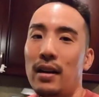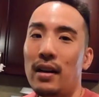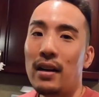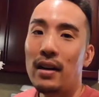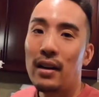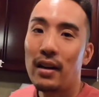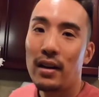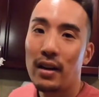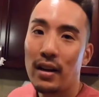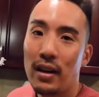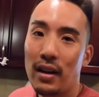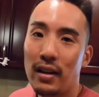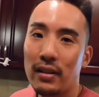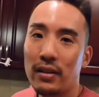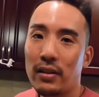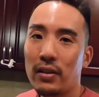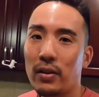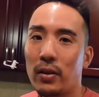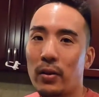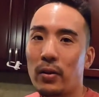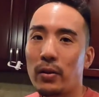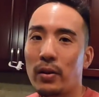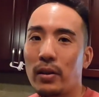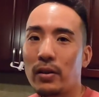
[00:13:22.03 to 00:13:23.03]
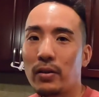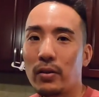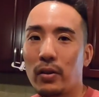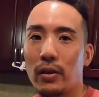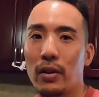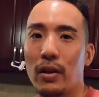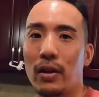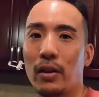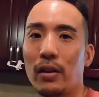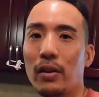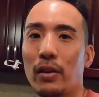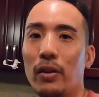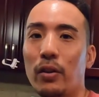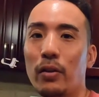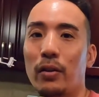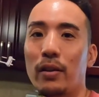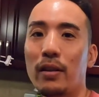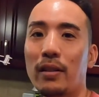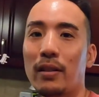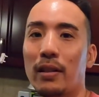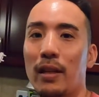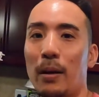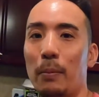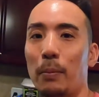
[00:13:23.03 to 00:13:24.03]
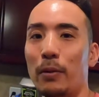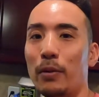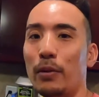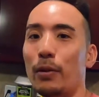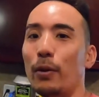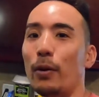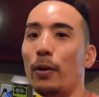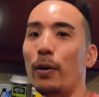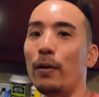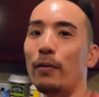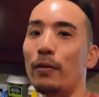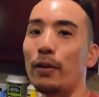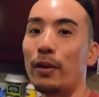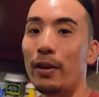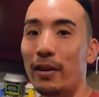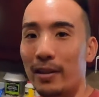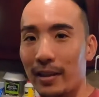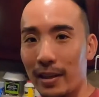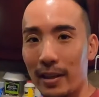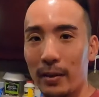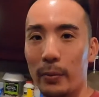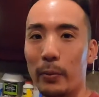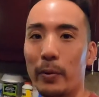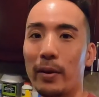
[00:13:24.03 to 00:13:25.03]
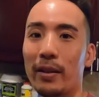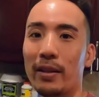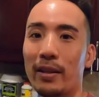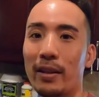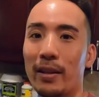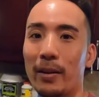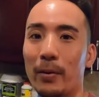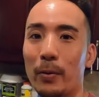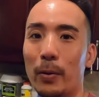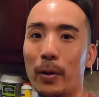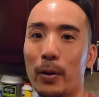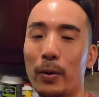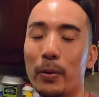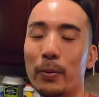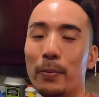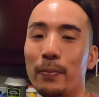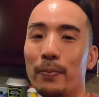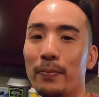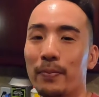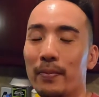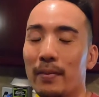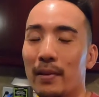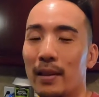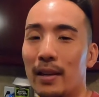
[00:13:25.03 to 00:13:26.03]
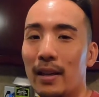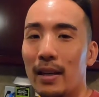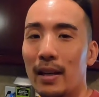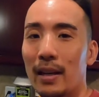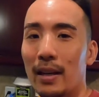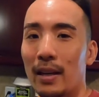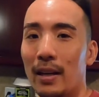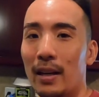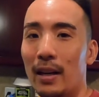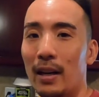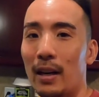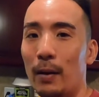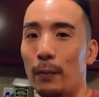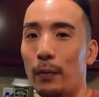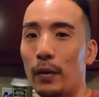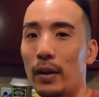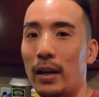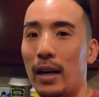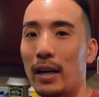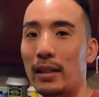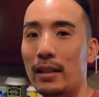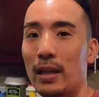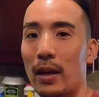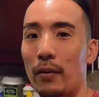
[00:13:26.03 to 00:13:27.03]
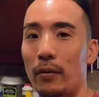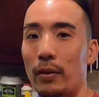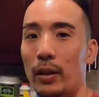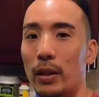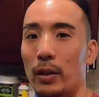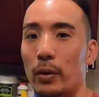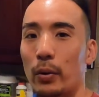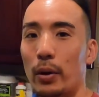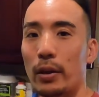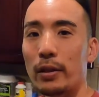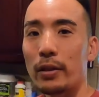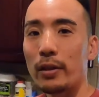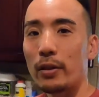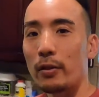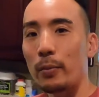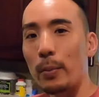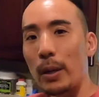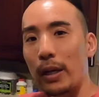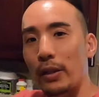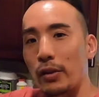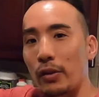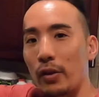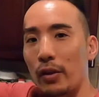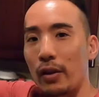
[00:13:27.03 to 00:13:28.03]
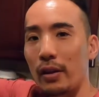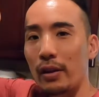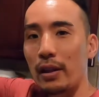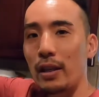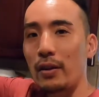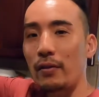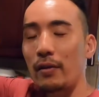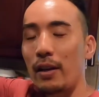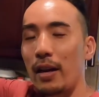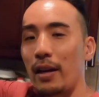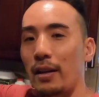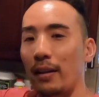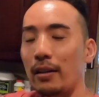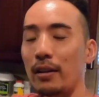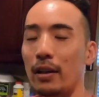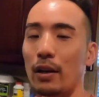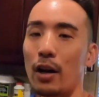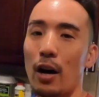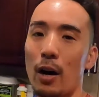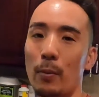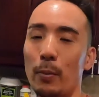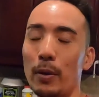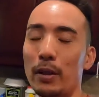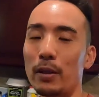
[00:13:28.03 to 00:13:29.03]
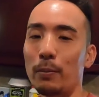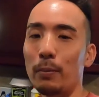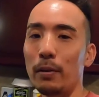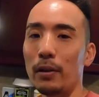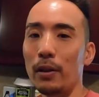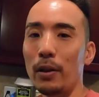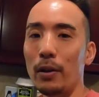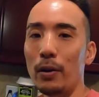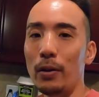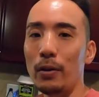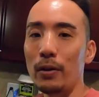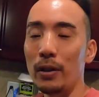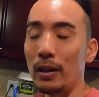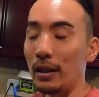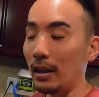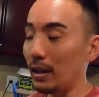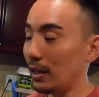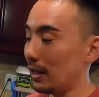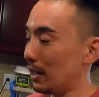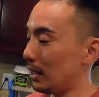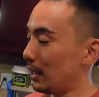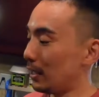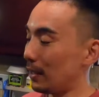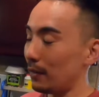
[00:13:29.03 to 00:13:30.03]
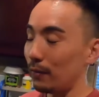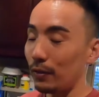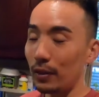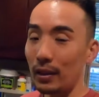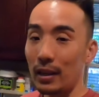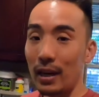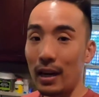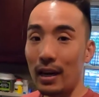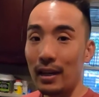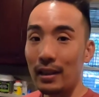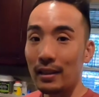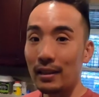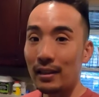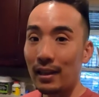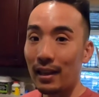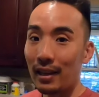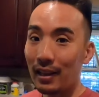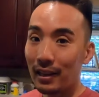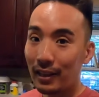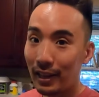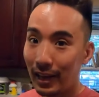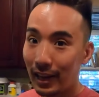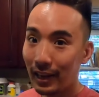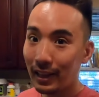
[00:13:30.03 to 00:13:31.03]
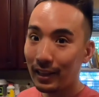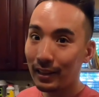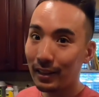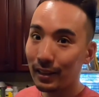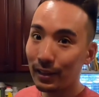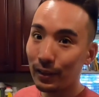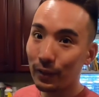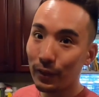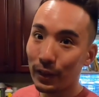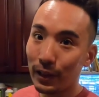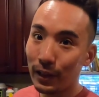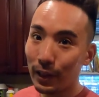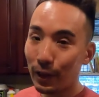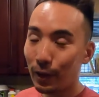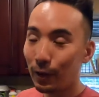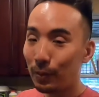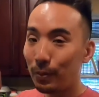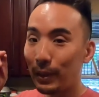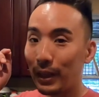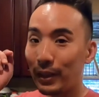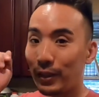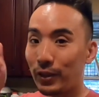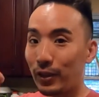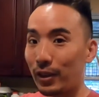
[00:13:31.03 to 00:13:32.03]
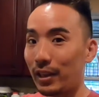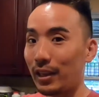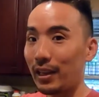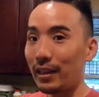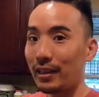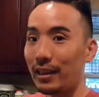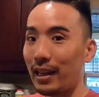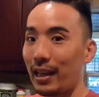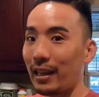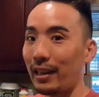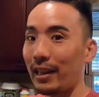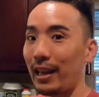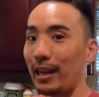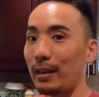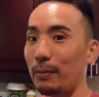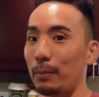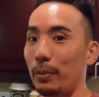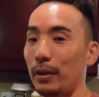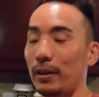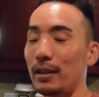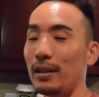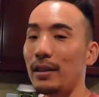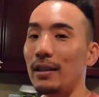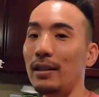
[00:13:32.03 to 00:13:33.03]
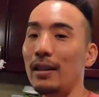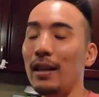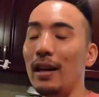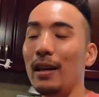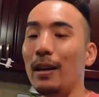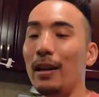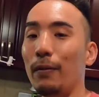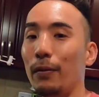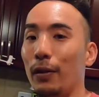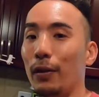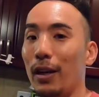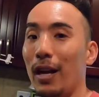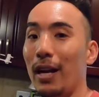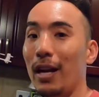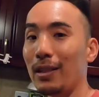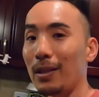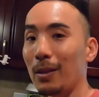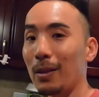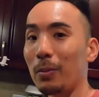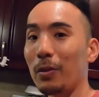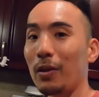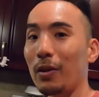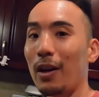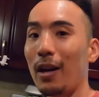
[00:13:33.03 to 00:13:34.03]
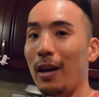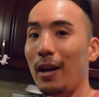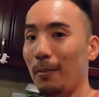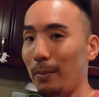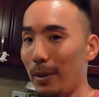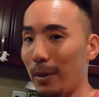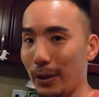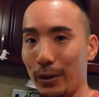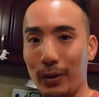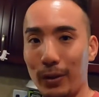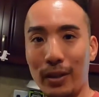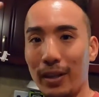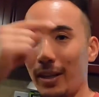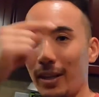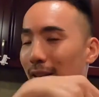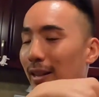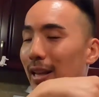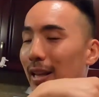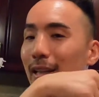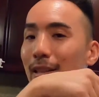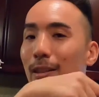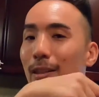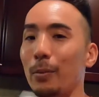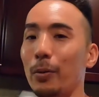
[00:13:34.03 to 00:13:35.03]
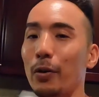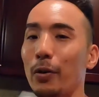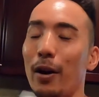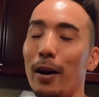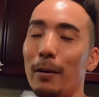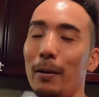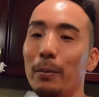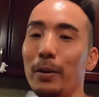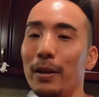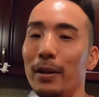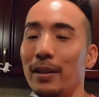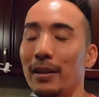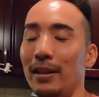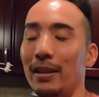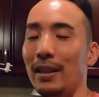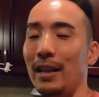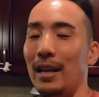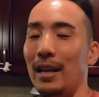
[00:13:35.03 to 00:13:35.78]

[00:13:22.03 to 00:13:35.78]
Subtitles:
All right, so this will conclude this episode of Cooking with Hiro. If you guys have any questions, make sure to leave that in the comments below. If you guys like this video, make sure to hit that like button. And if you're not subscribed, make sure to hit that subscribe button.